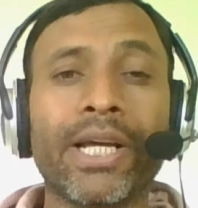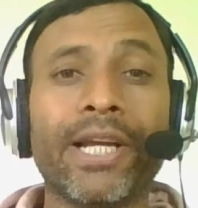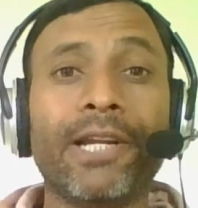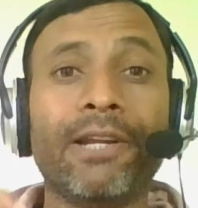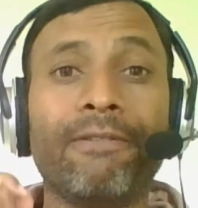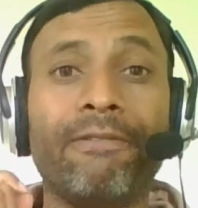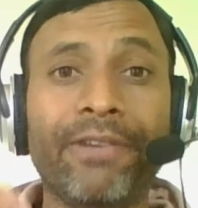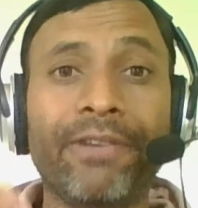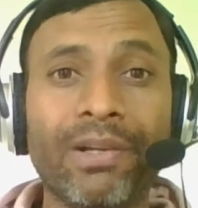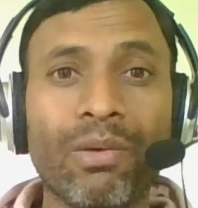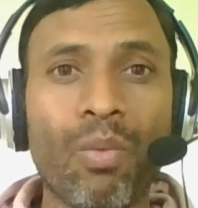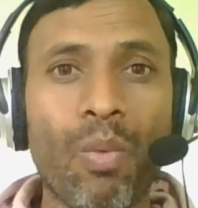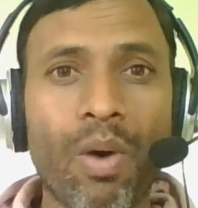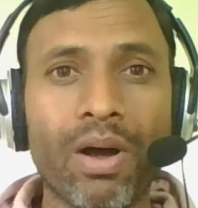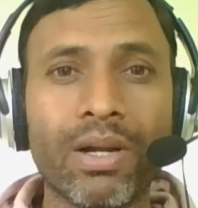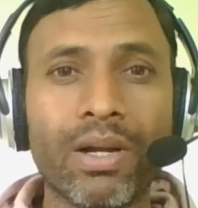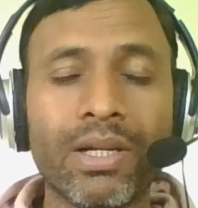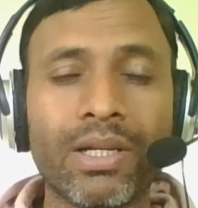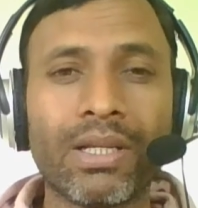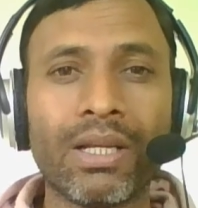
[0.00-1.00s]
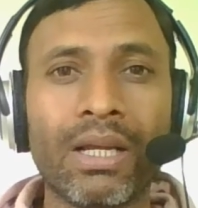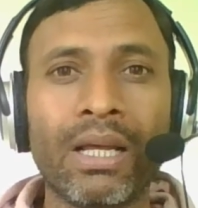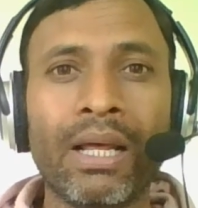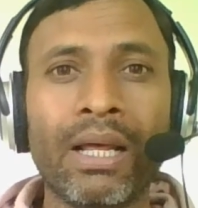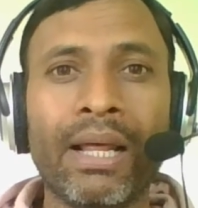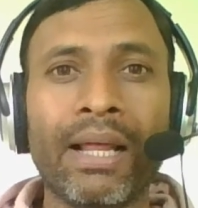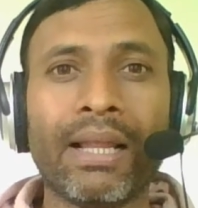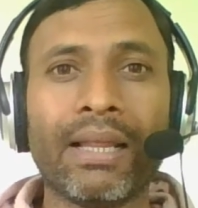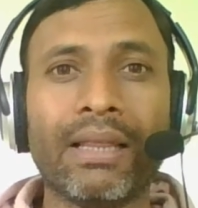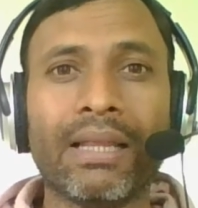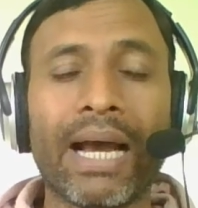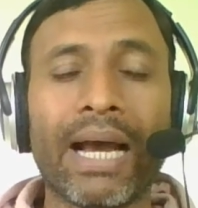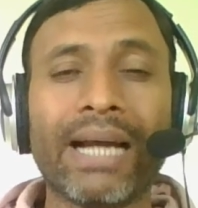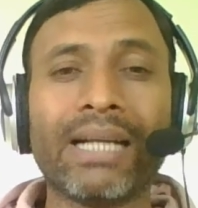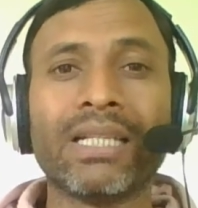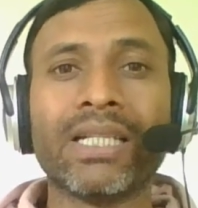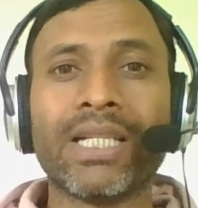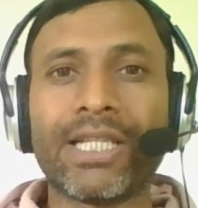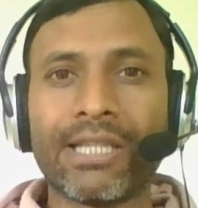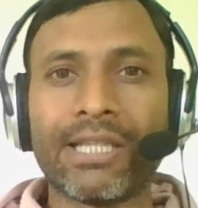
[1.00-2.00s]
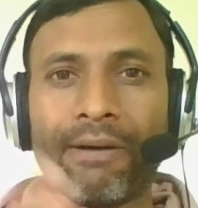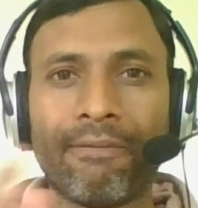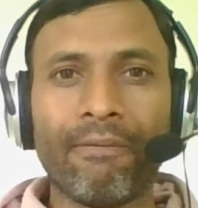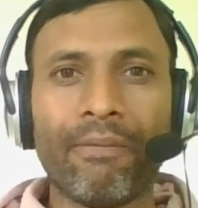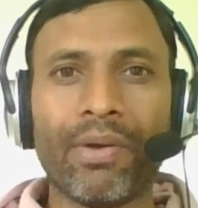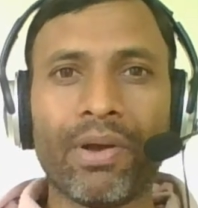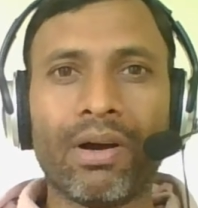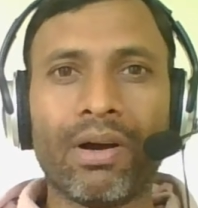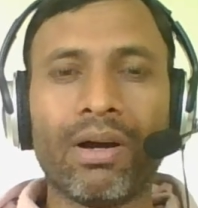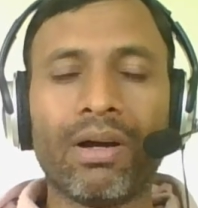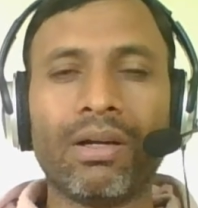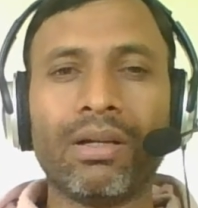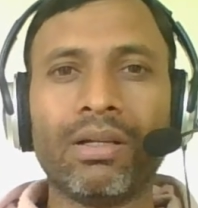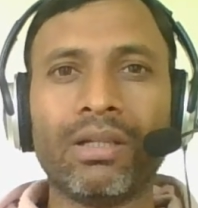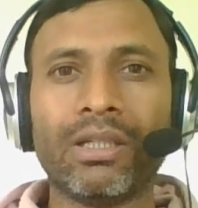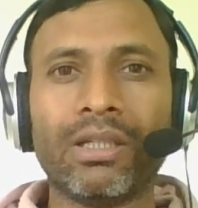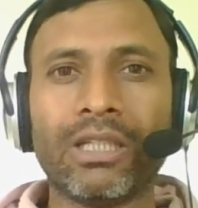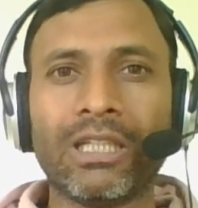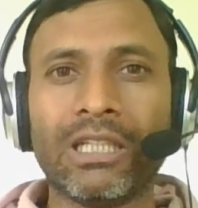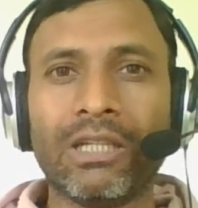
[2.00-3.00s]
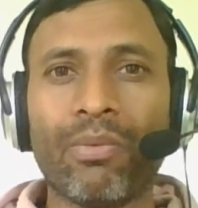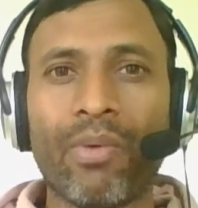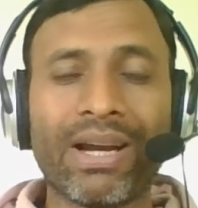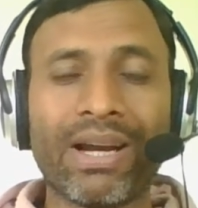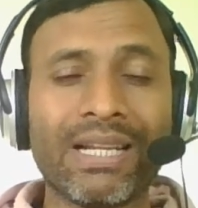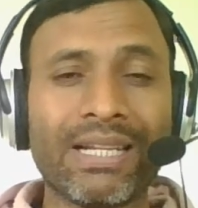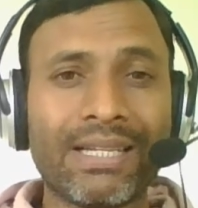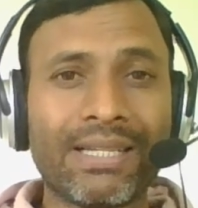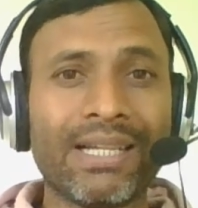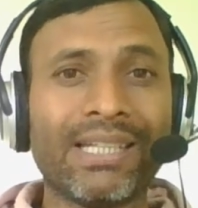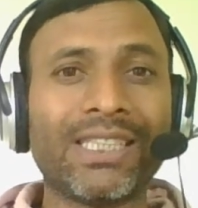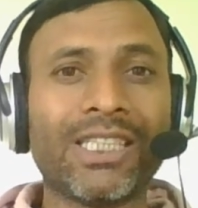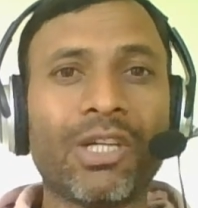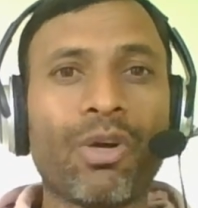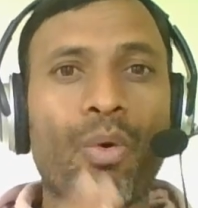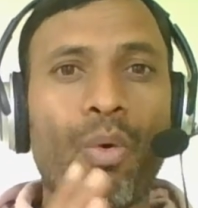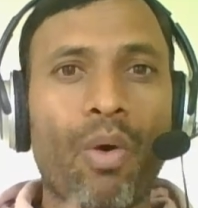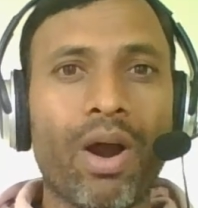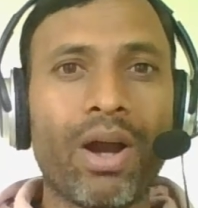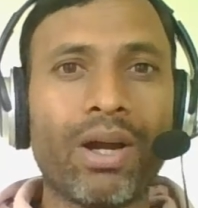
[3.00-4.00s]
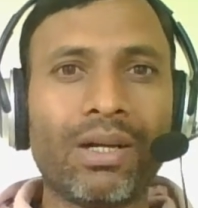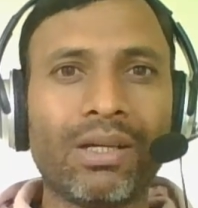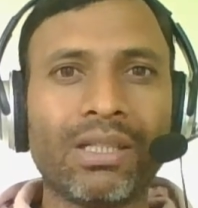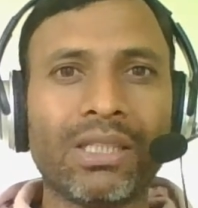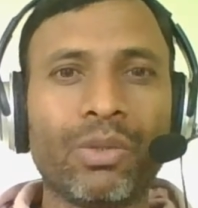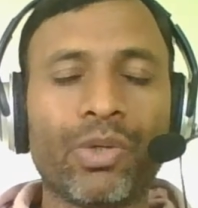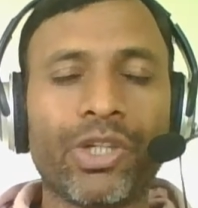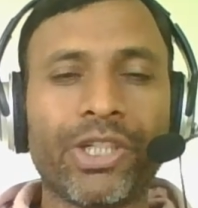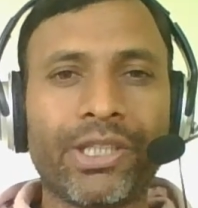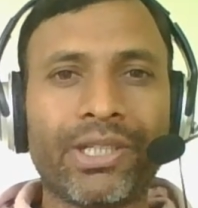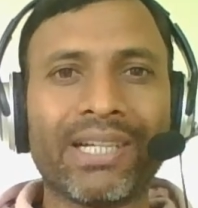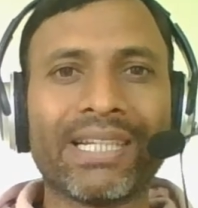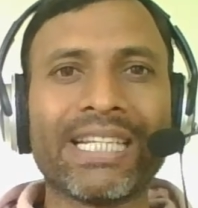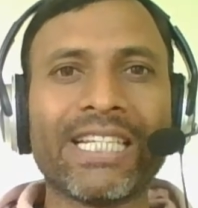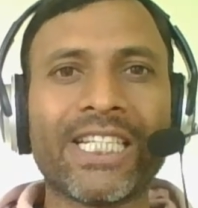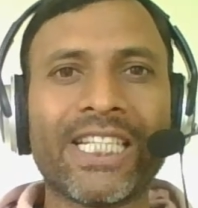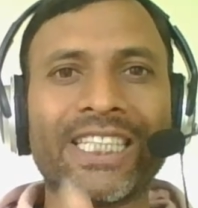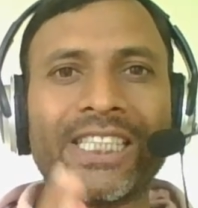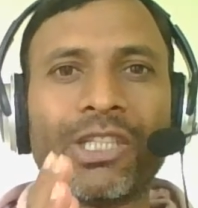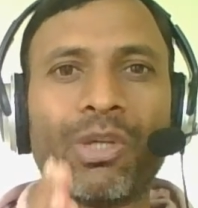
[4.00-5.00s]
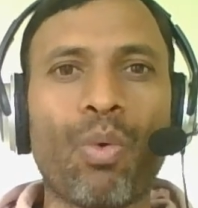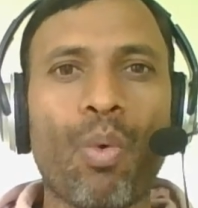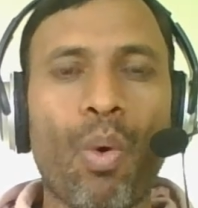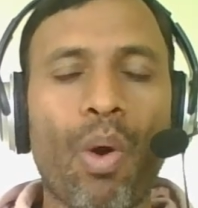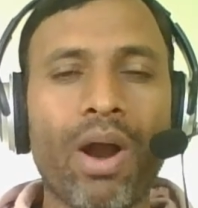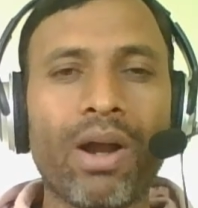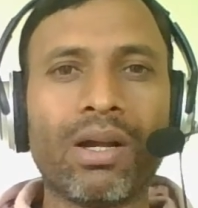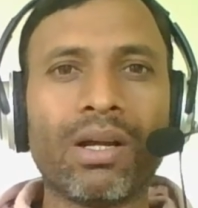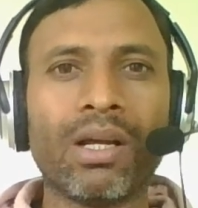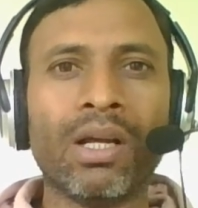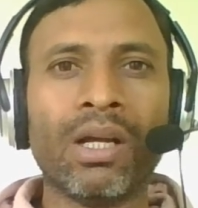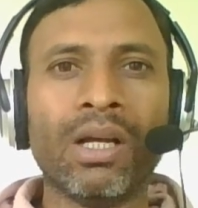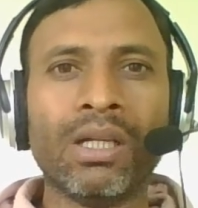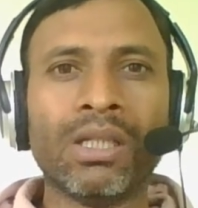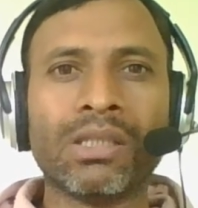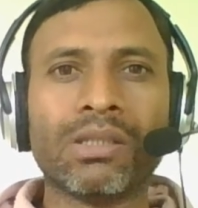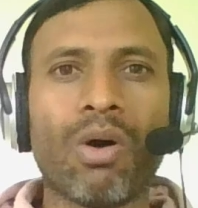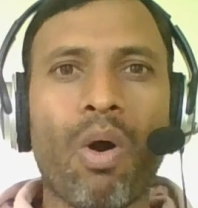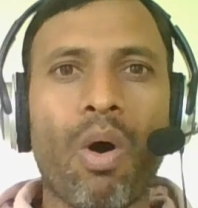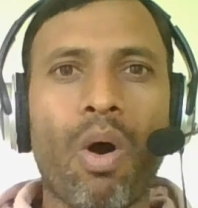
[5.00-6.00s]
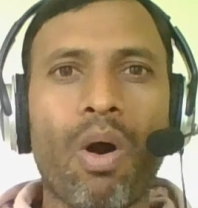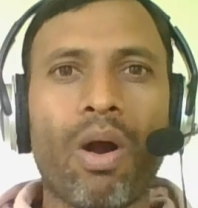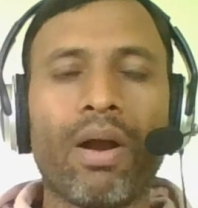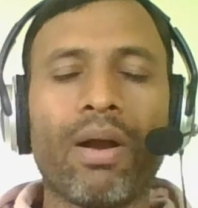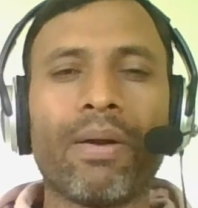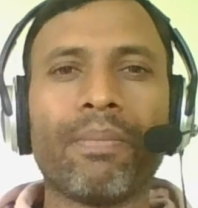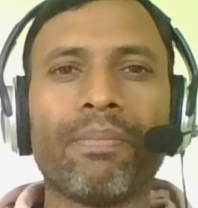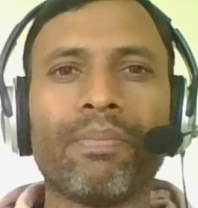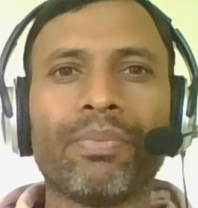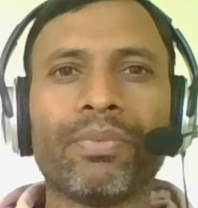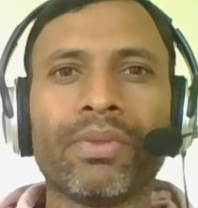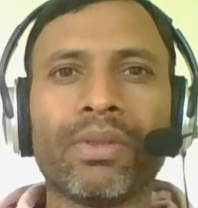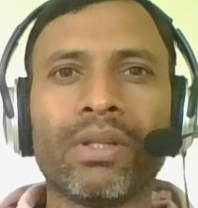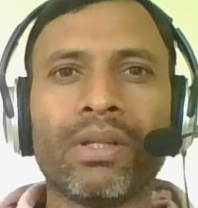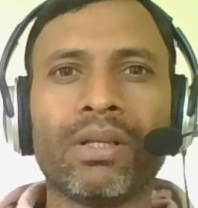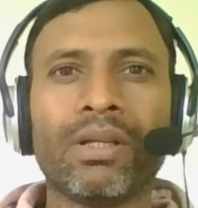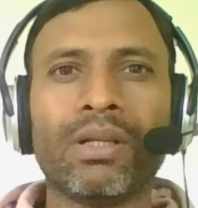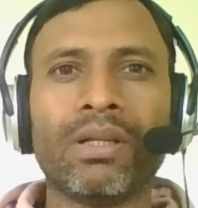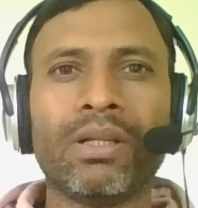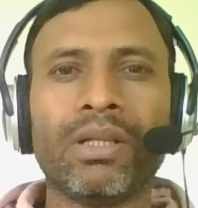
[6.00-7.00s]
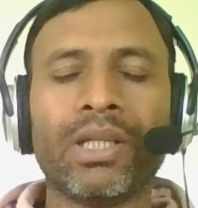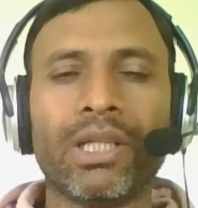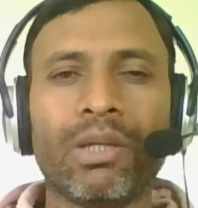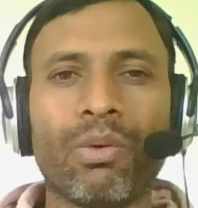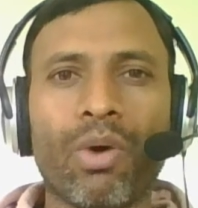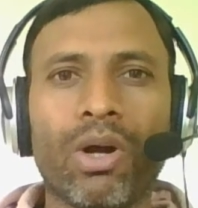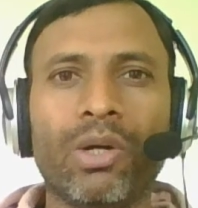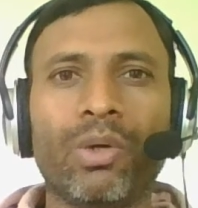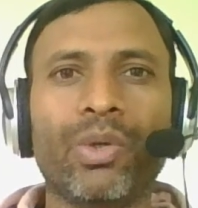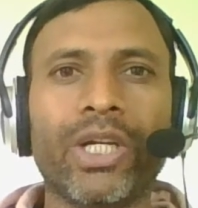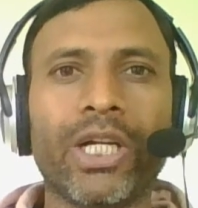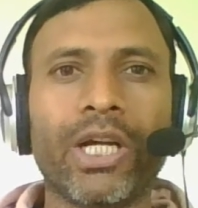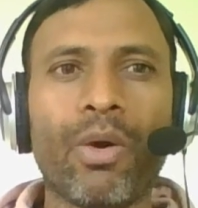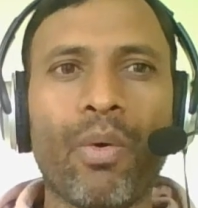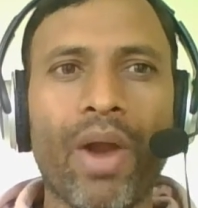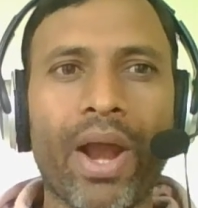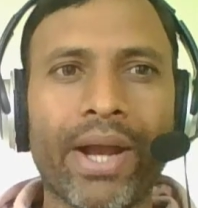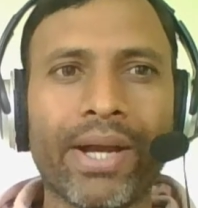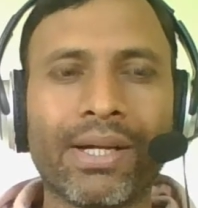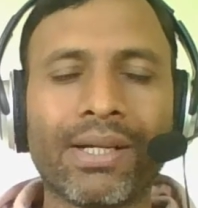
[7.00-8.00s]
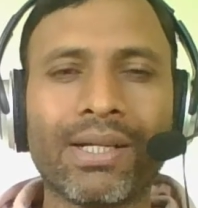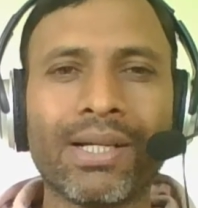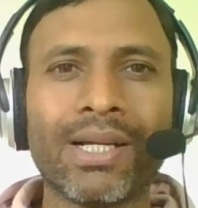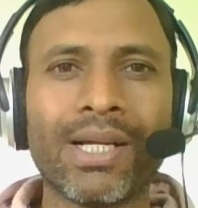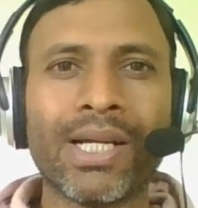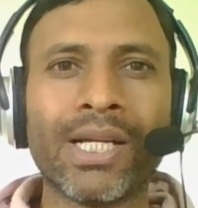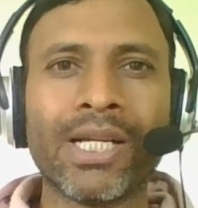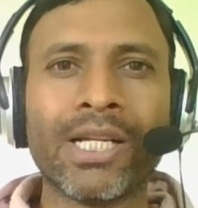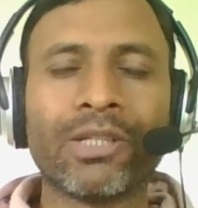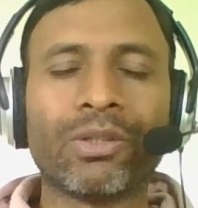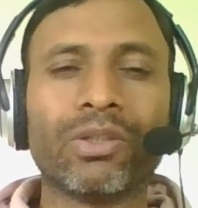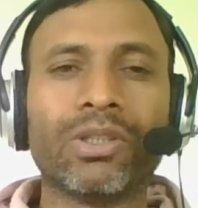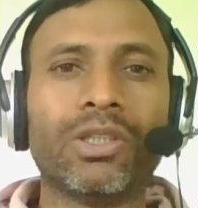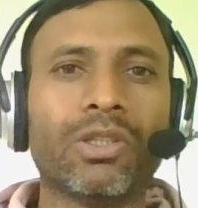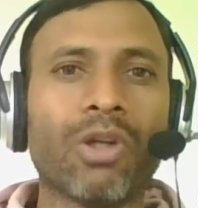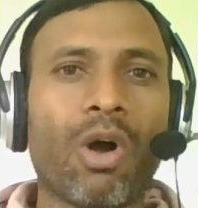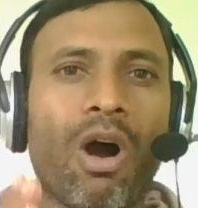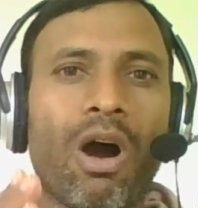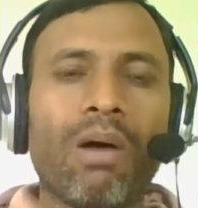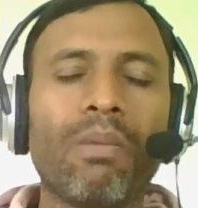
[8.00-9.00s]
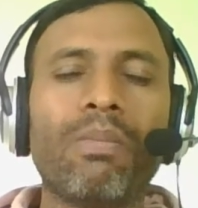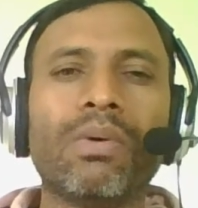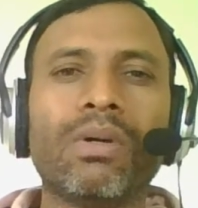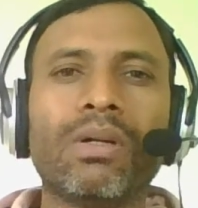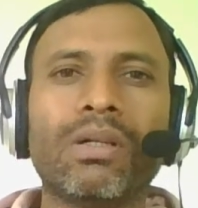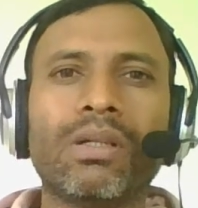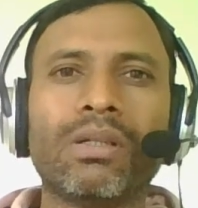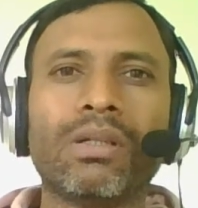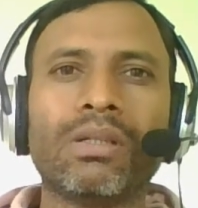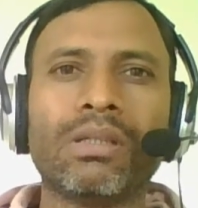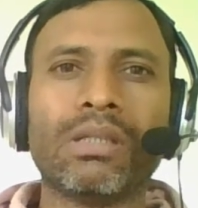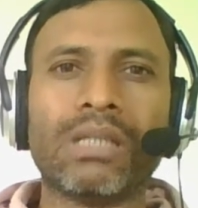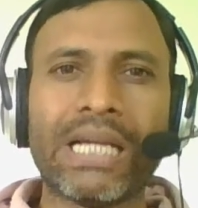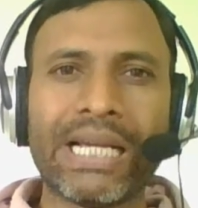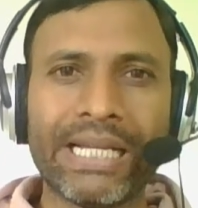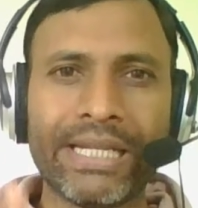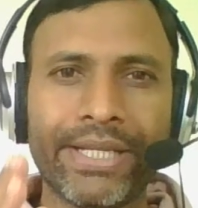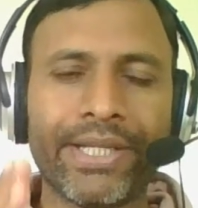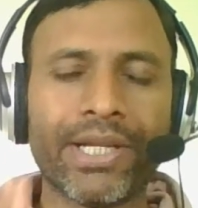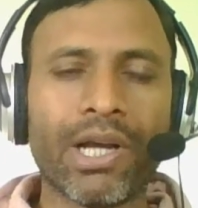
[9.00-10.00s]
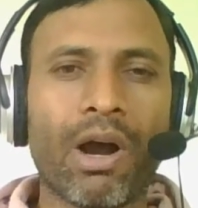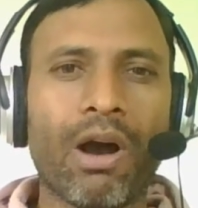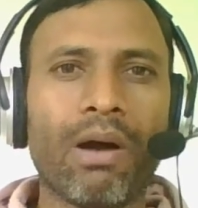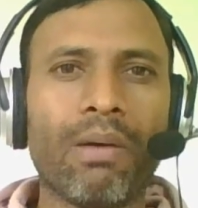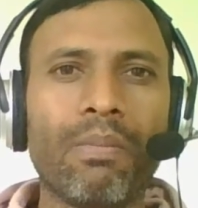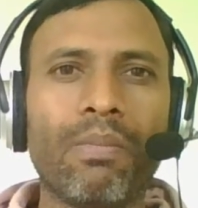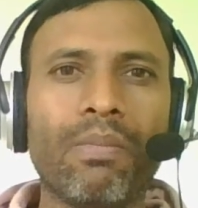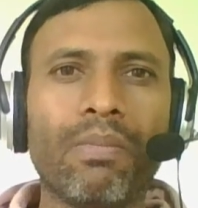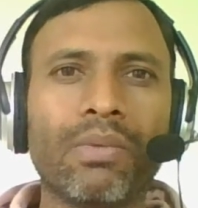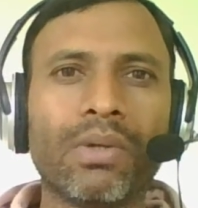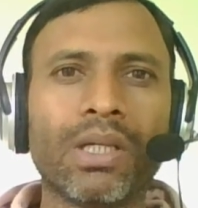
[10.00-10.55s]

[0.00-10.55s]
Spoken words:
review once that somewhere you are in such a rut, you are stuck in such a rut, or you are doing great. So job is job.